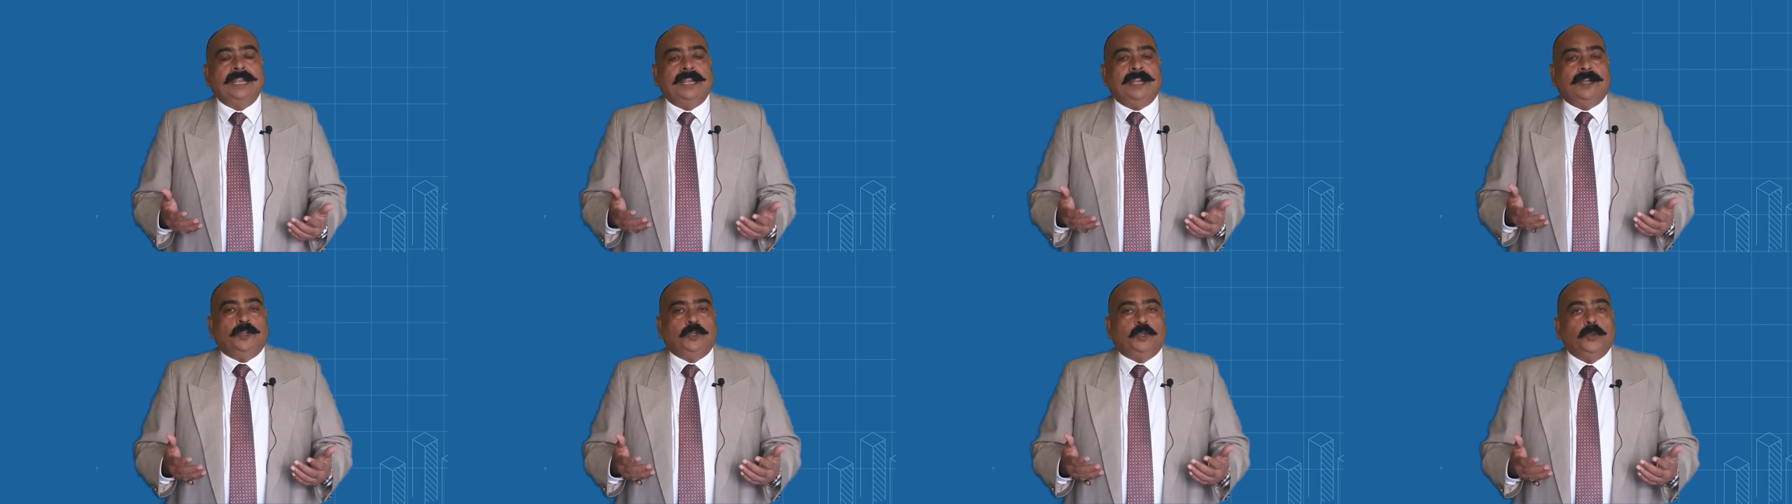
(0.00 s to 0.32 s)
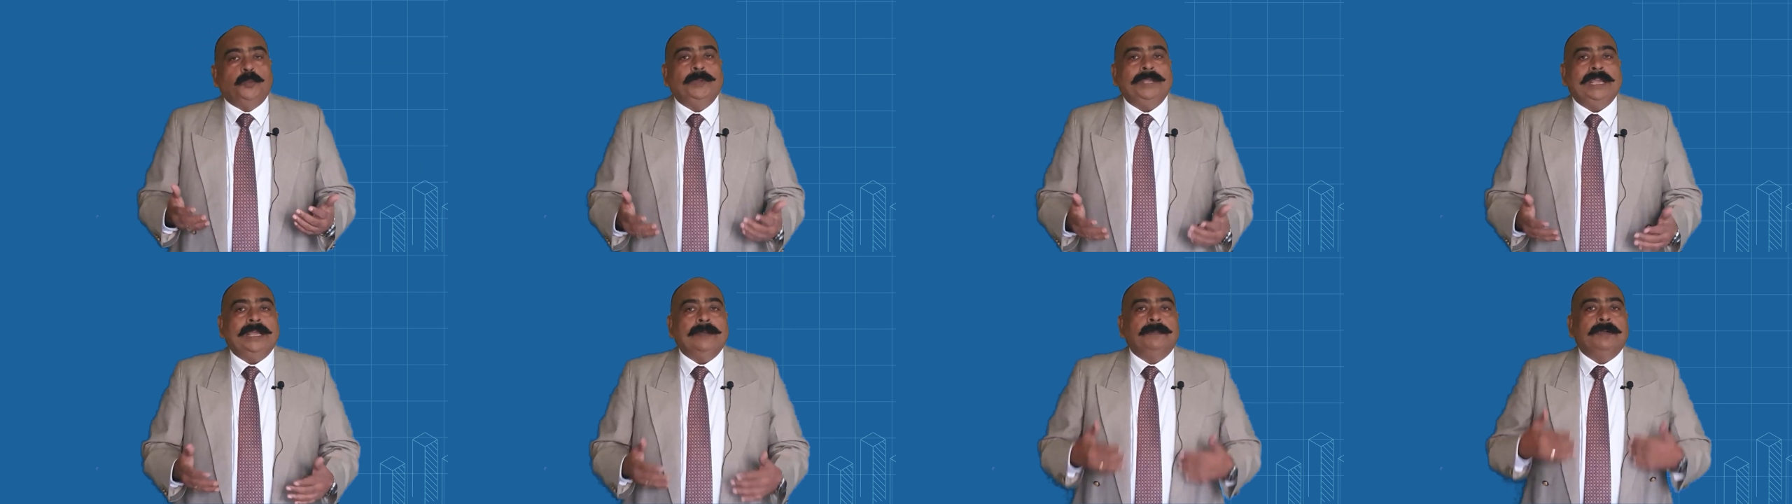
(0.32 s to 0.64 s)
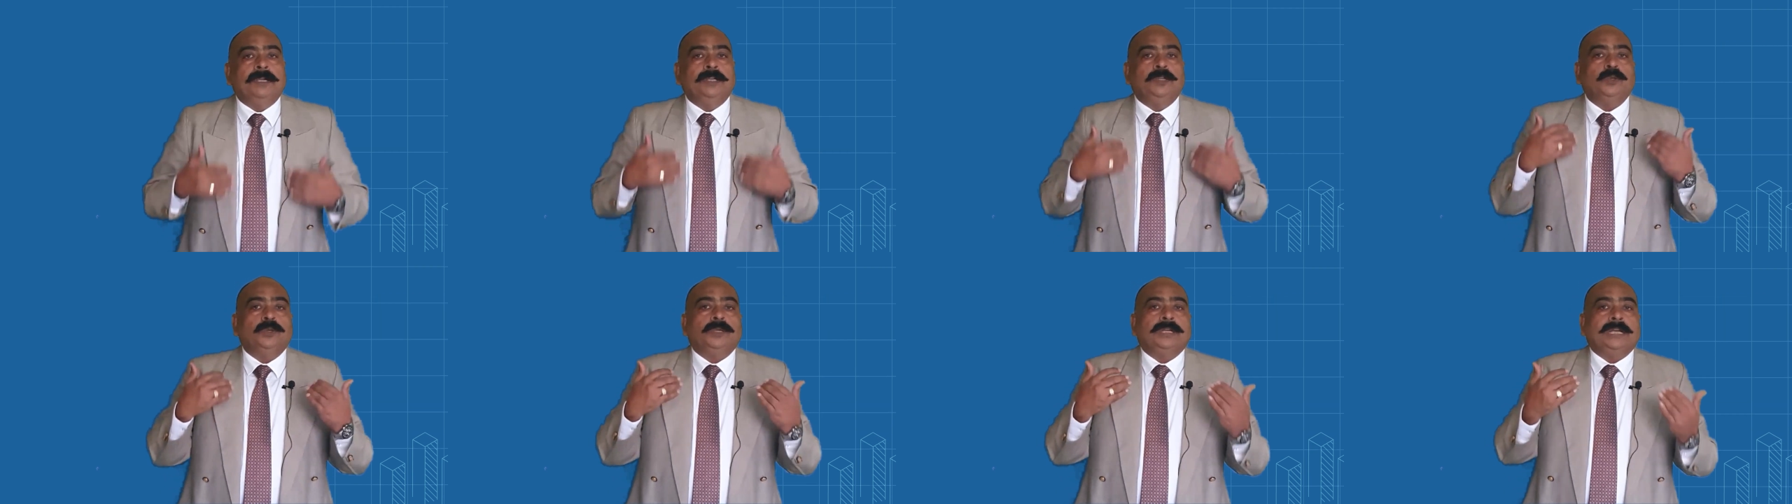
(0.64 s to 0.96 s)
to be
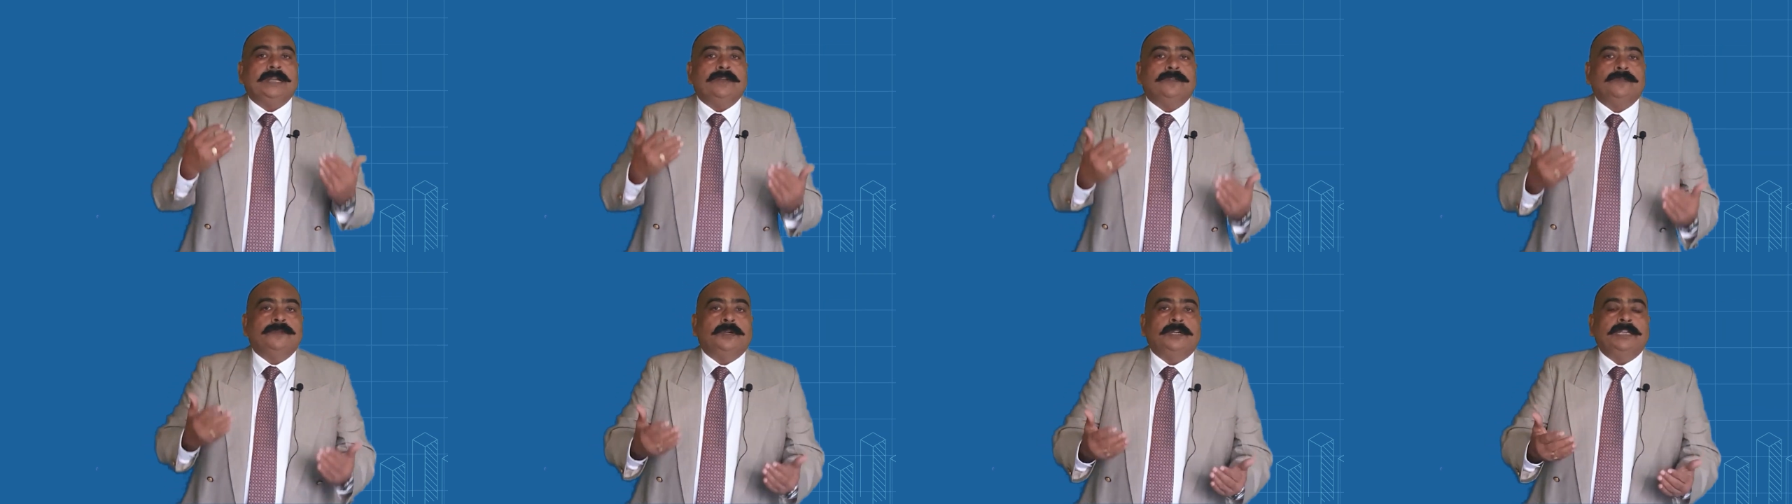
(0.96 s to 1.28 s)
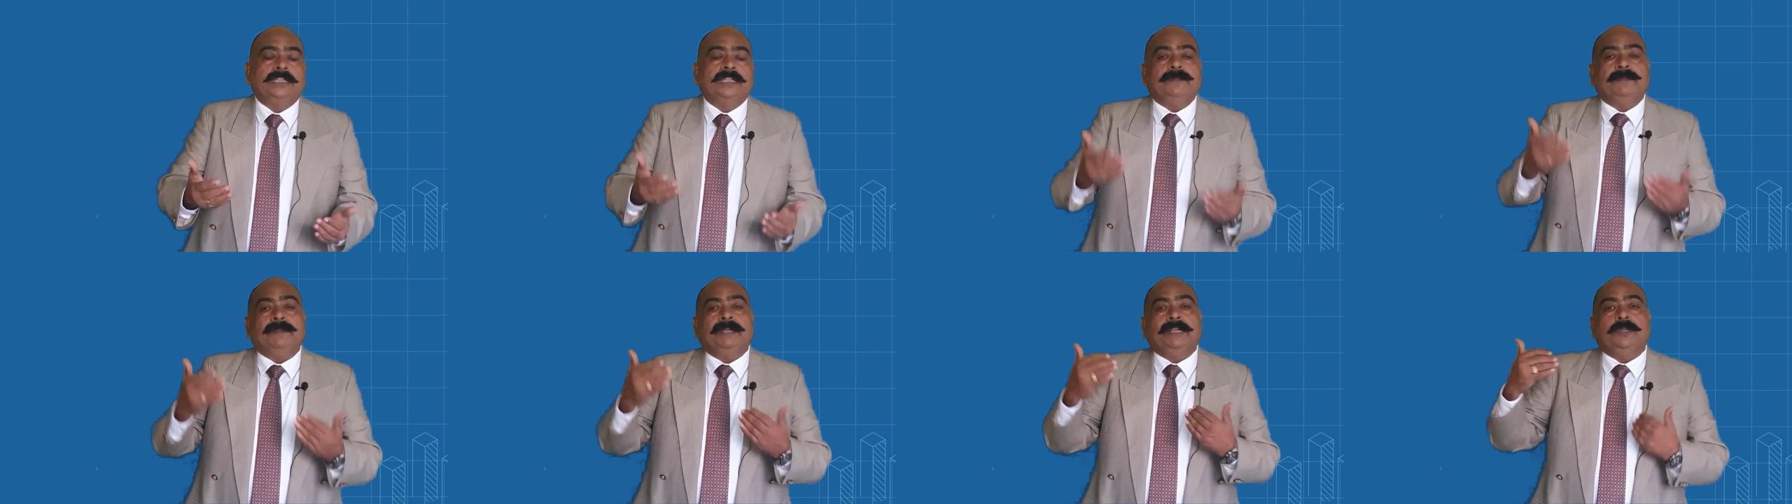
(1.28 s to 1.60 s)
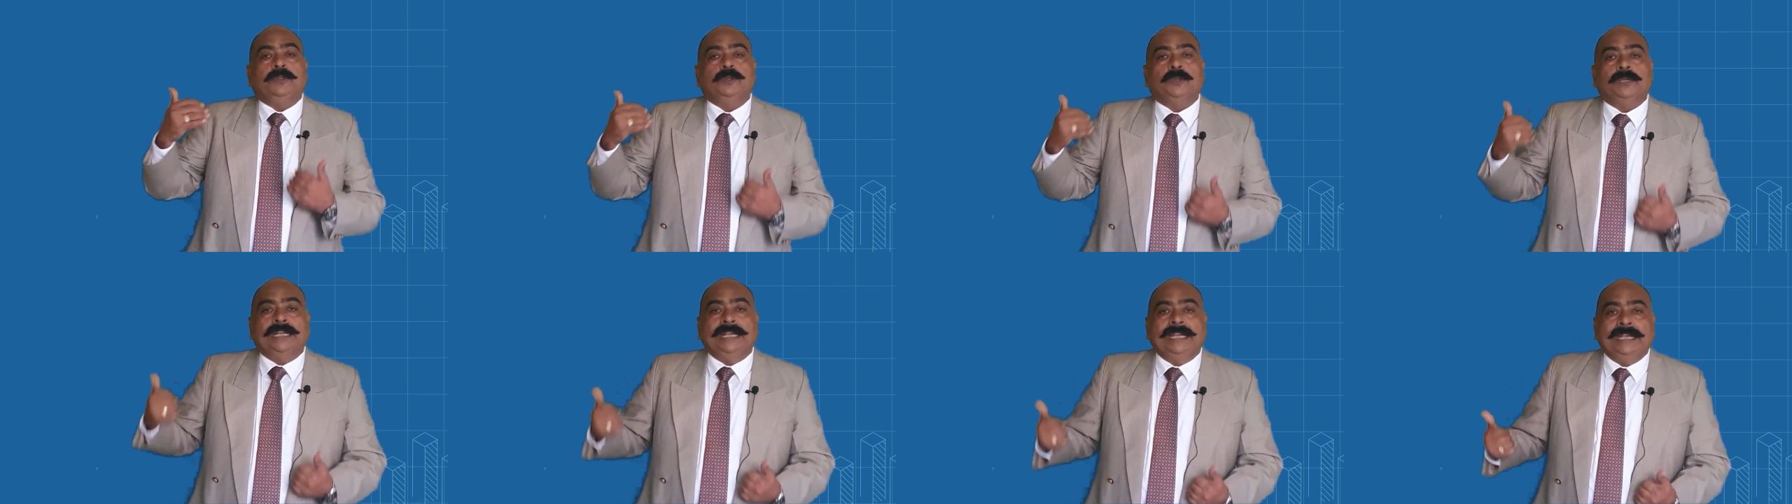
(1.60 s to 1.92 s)
able to convert them
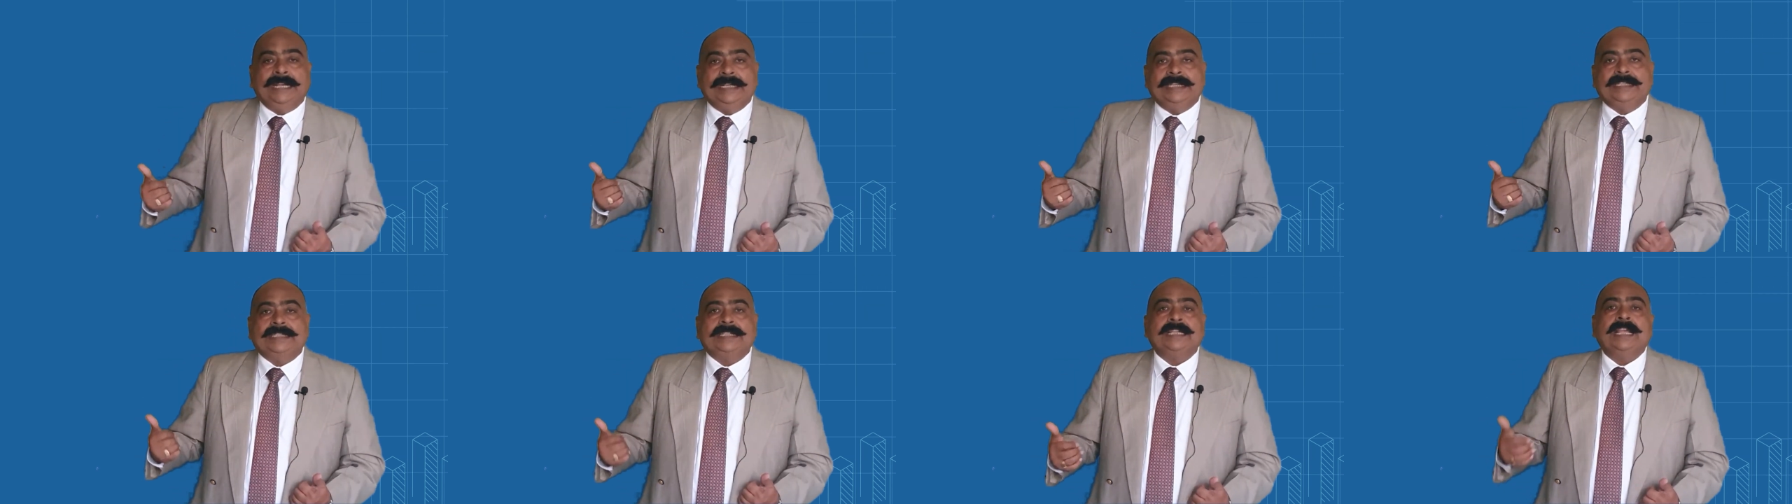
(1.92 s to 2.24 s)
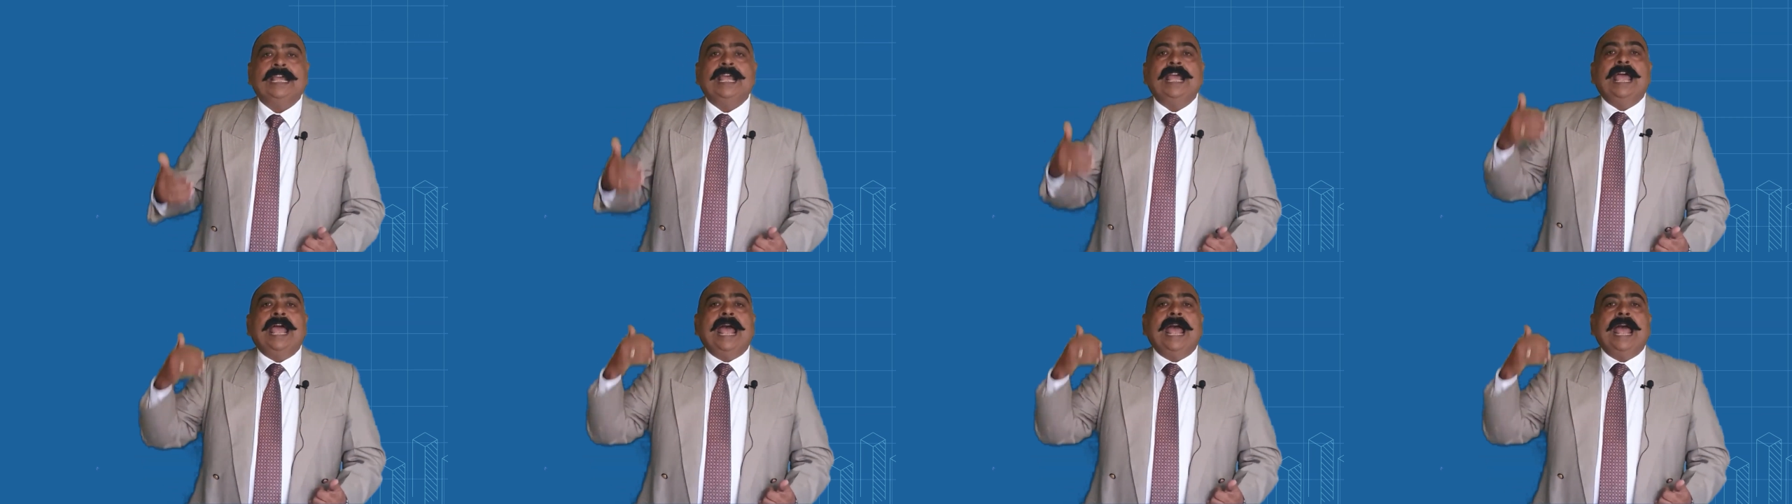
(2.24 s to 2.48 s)
into leads,